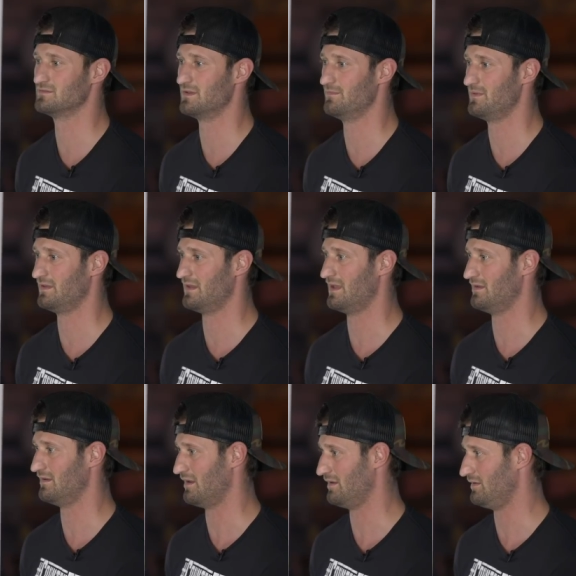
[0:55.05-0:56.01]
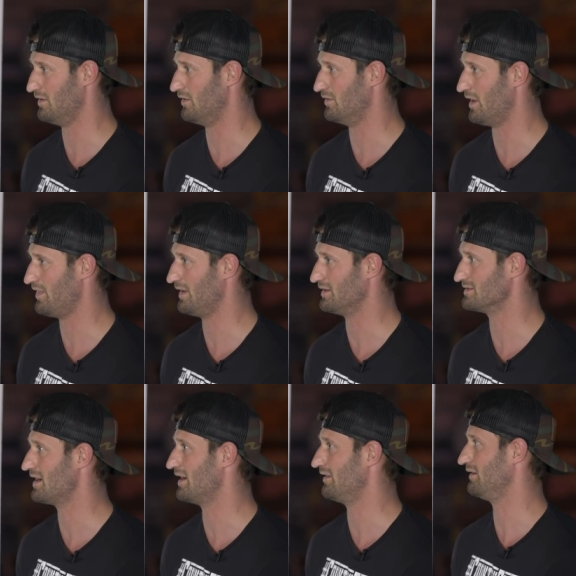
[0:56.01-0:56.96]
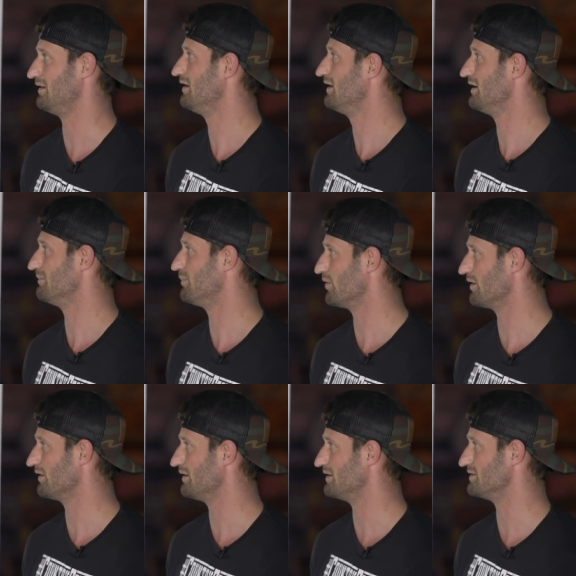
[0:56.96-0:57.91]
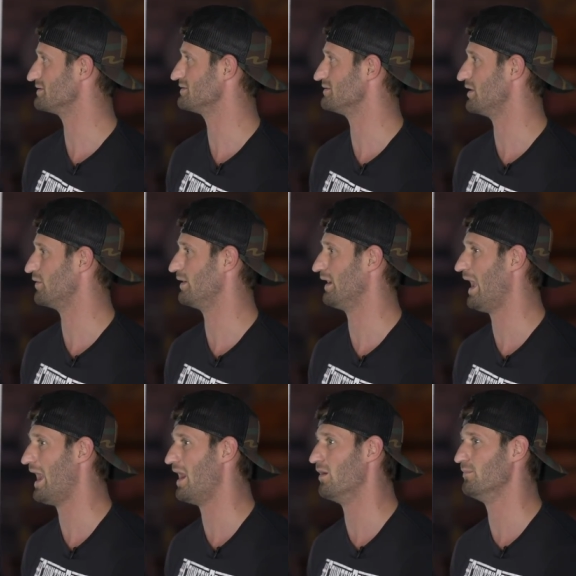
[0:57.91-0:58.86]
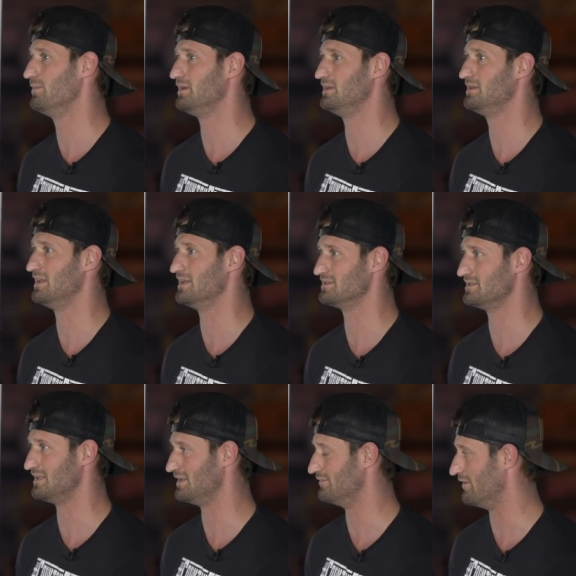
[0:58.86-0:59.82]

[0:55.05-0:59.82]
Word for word: something that you know I think is highly important is knowing how PTSD